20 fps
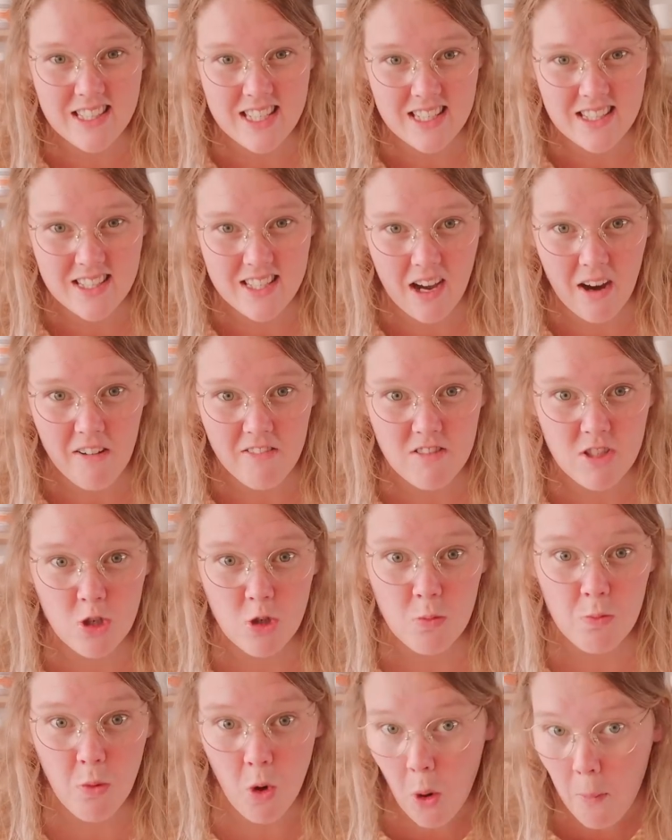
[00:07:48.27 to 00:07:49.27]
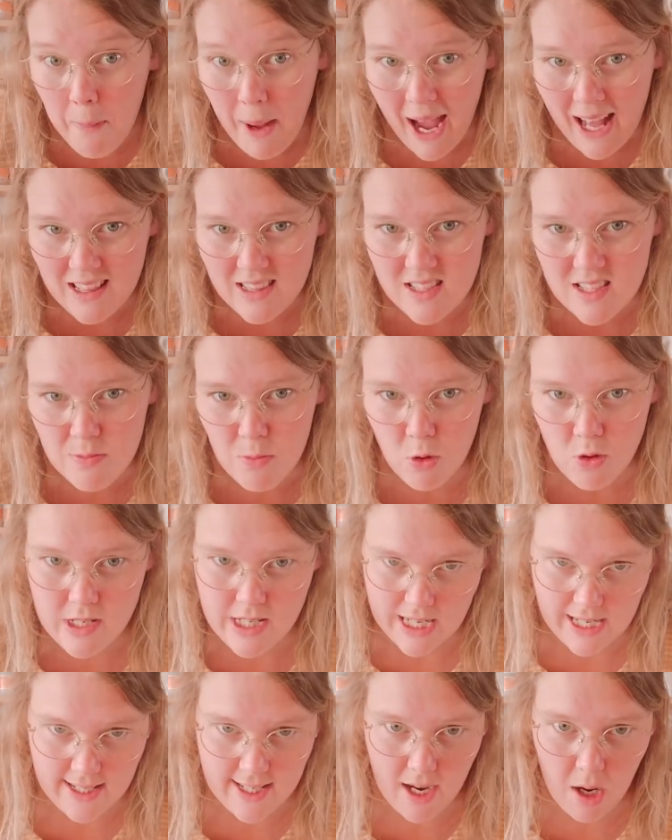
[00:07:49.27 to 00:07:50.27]
itself to more patterns, more
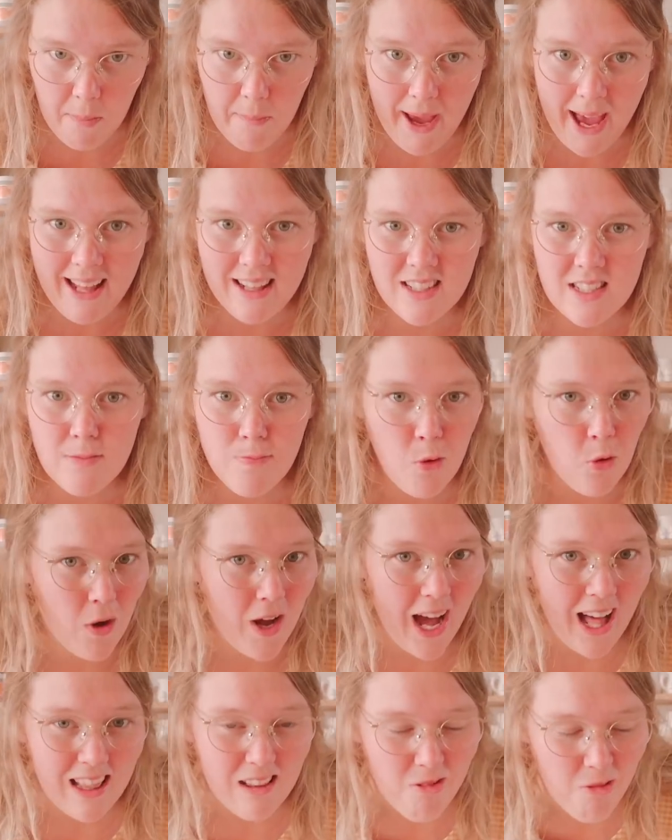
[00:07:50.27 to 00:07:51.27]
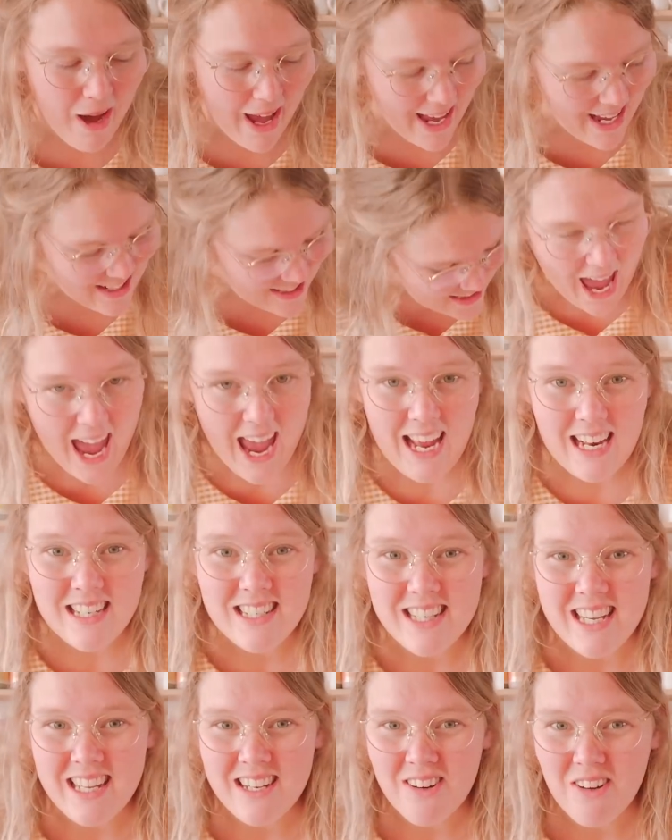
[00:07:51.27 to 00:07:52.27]
detailed patterns, more colorways, and
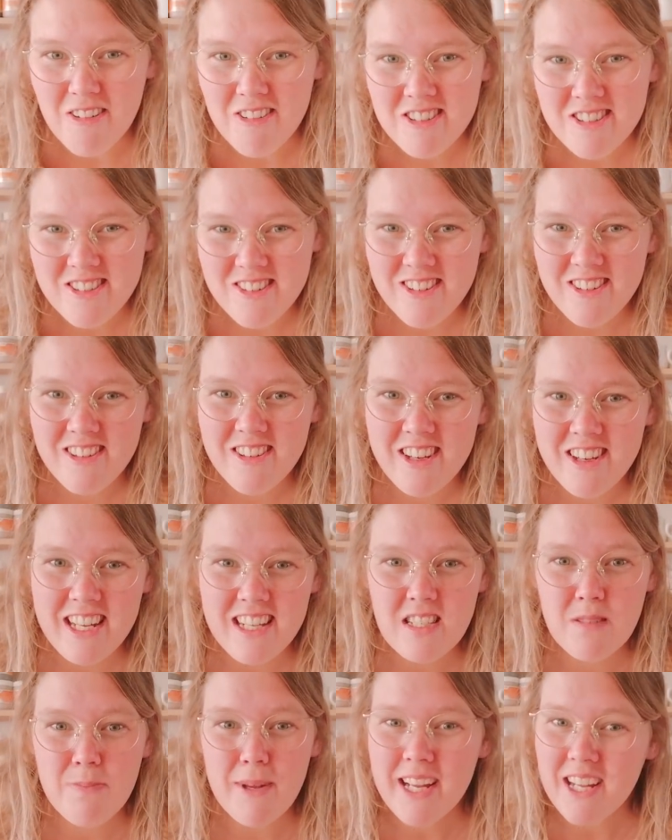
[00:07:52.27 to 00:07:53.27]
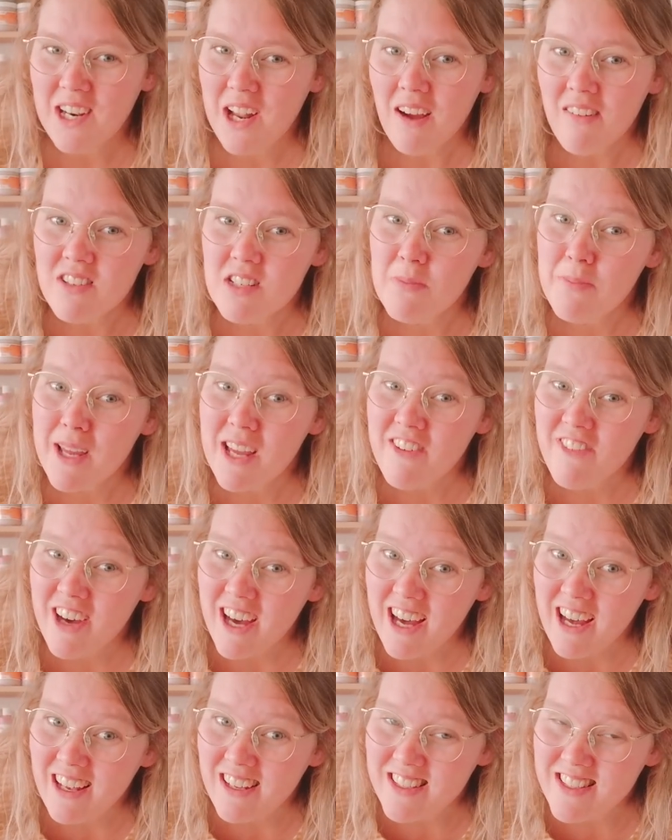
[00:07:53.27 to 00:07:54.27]
it also is big enough to be a
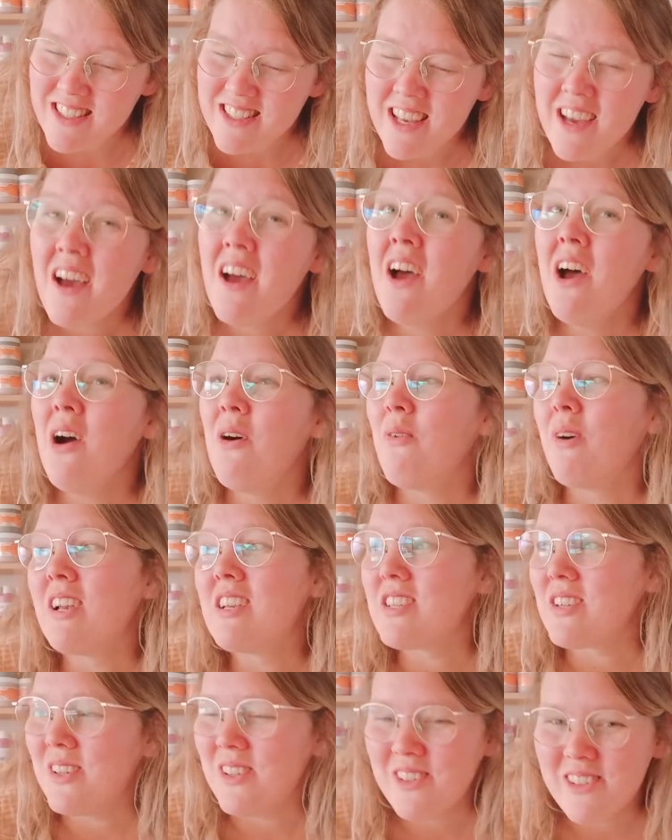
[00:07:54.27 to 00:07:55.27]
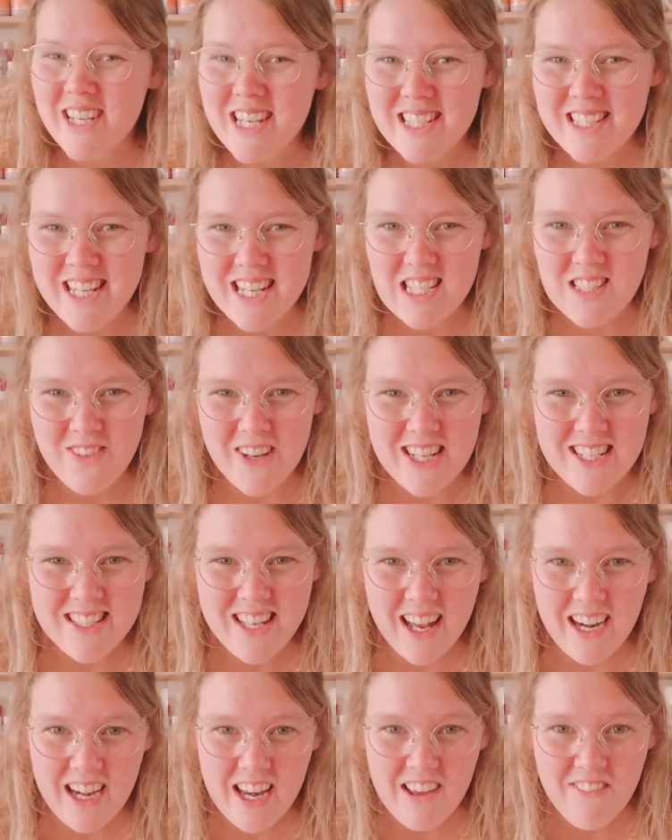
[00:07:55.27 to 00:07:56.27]
vase, which always gets me
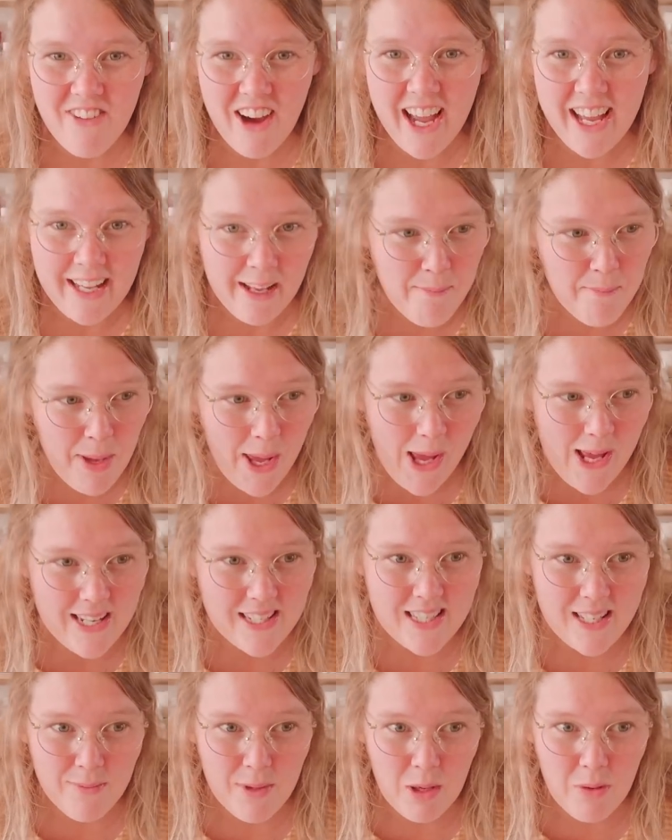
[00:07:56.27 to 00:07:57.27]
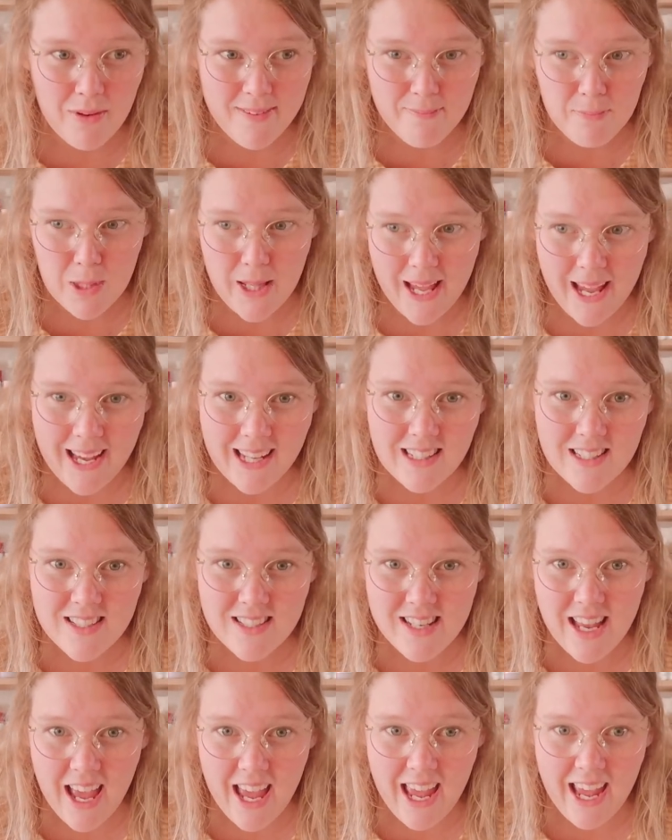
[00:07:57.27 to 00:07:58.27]
excited. If I can pair something with
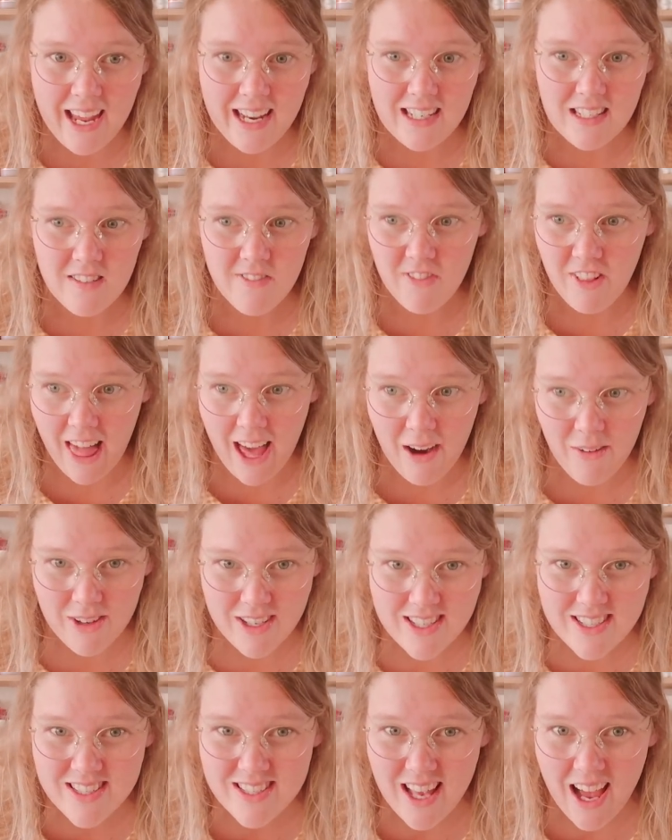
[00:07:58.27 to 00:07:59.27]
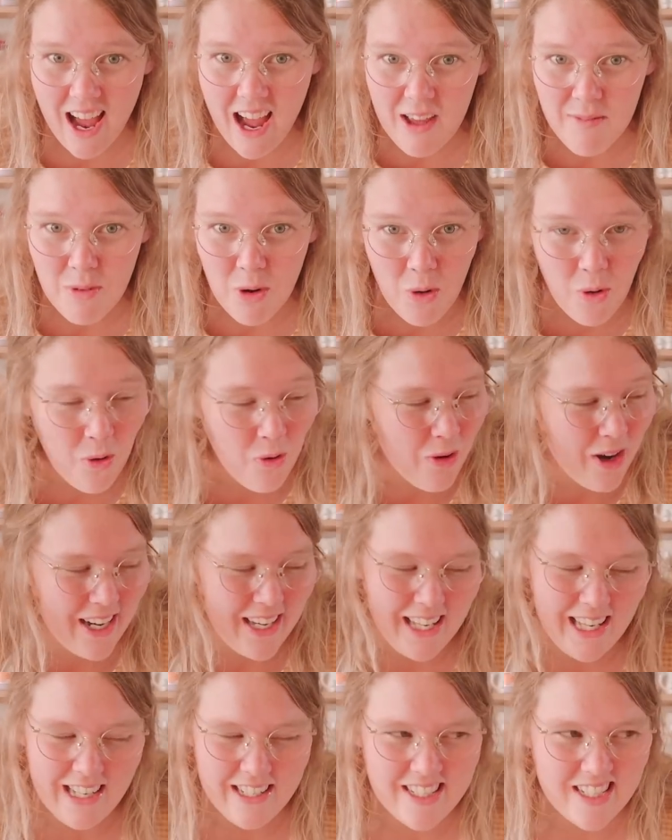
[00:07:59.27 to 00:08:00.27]
plants and flowers, I'm
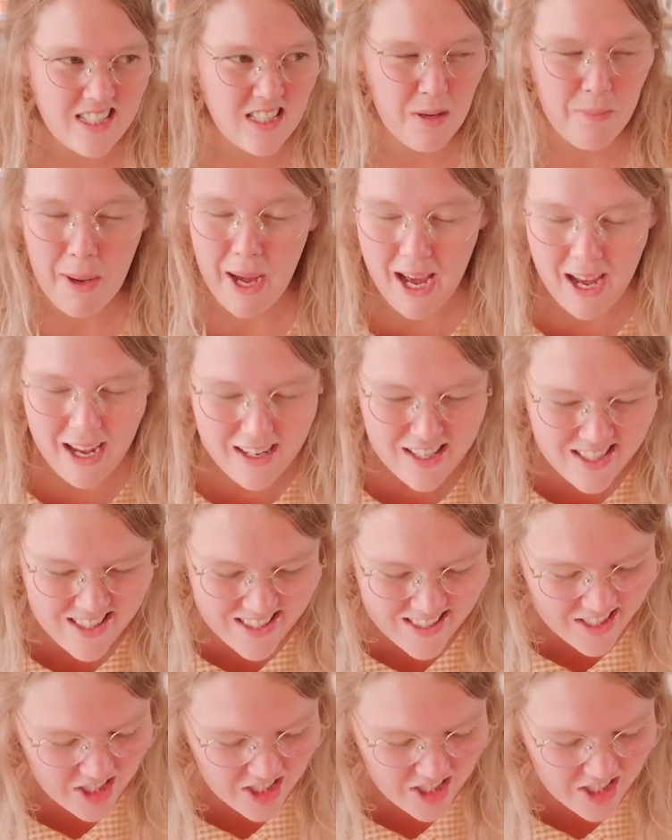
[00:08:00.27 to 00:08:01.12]
already just a pass,